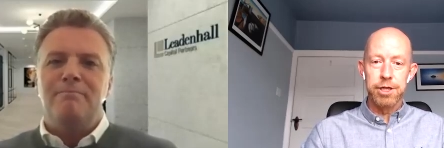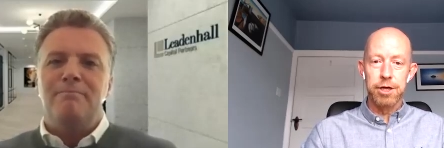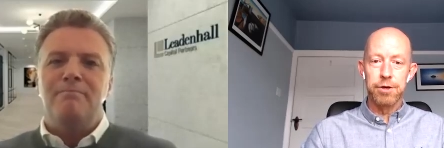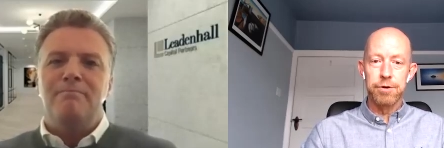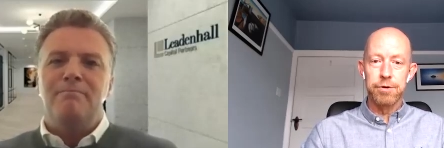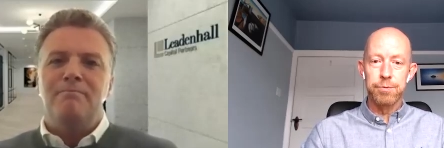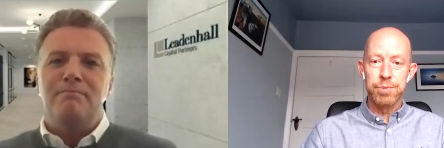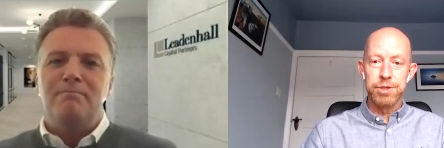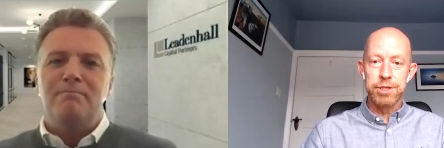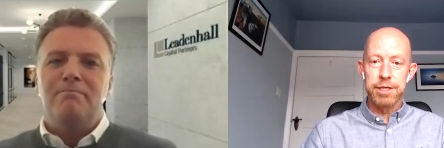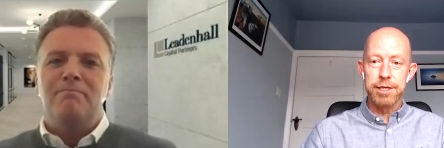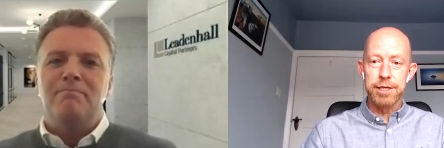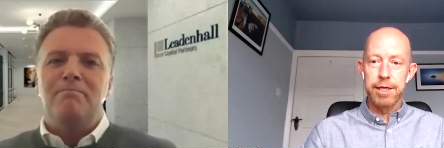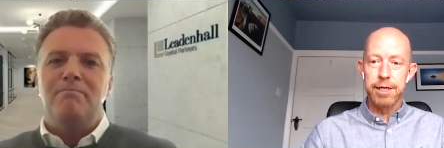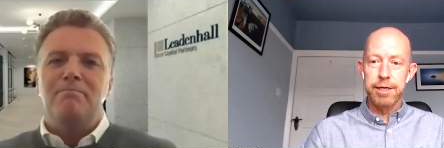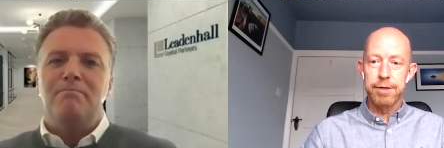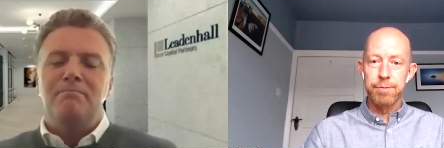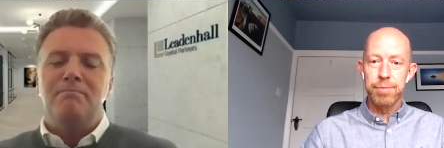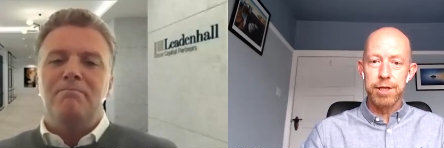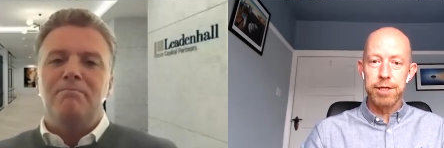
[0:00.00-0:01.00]
Speaker 1: zone,
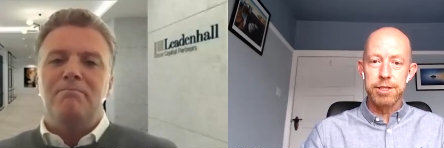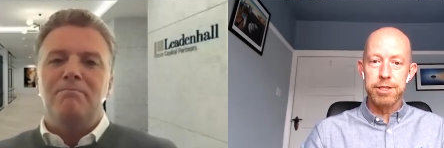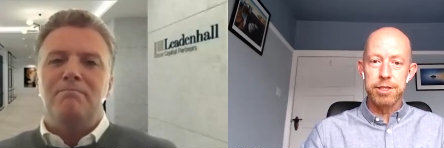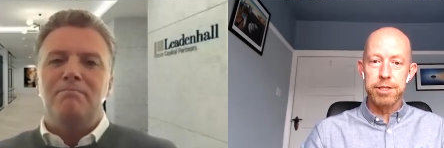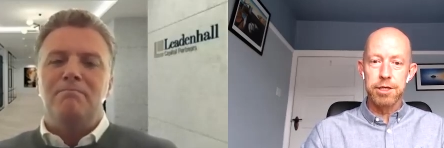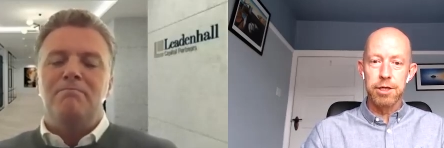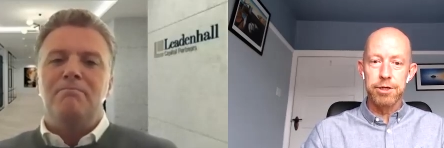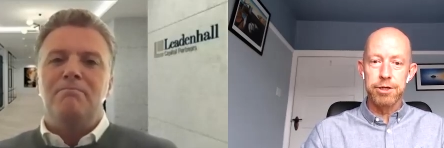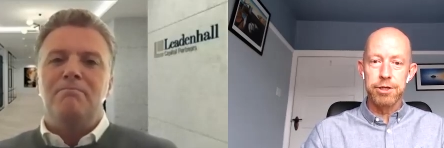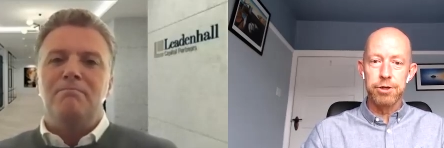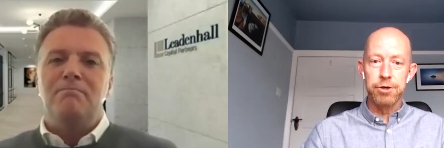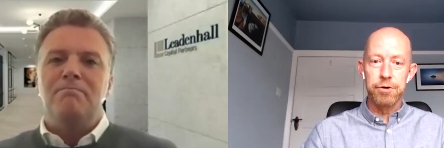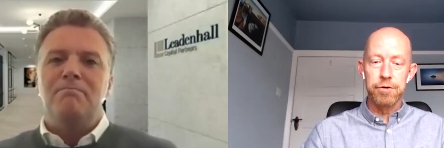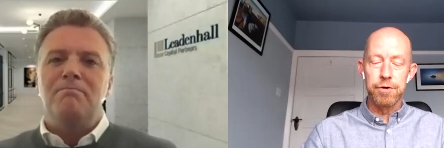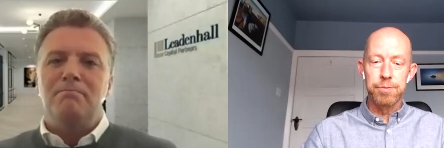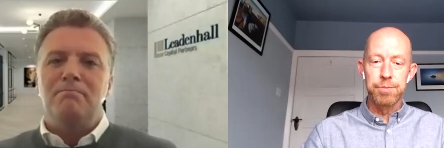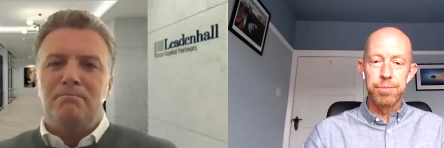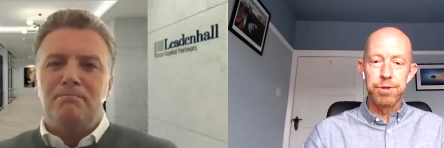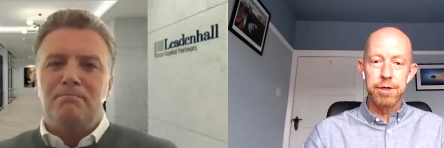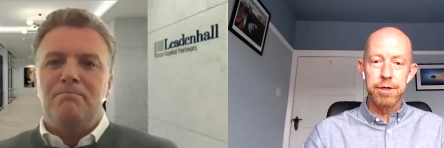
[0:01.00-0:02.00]
particularly in places like
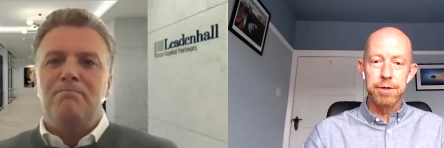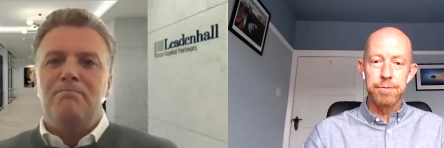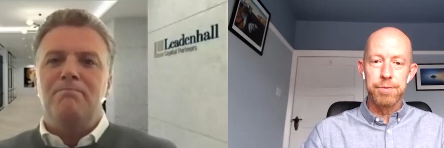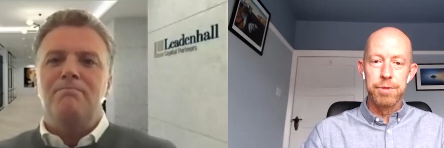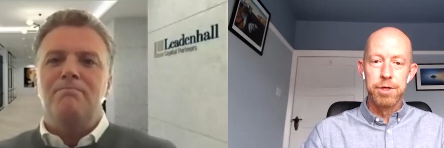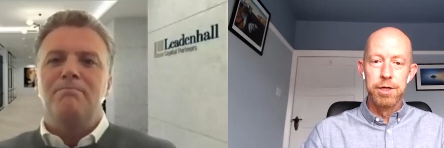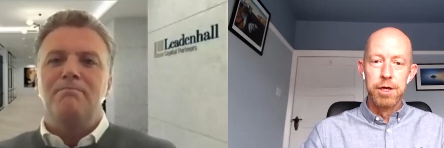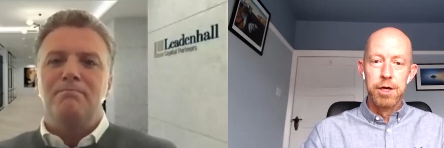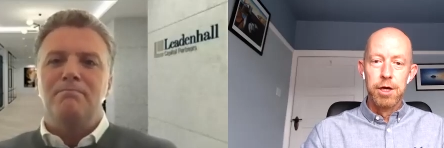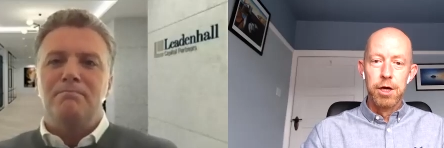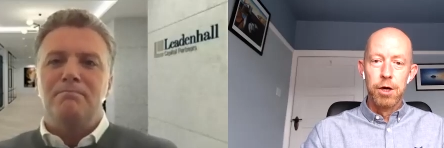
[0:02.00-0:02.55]
Europe. Um,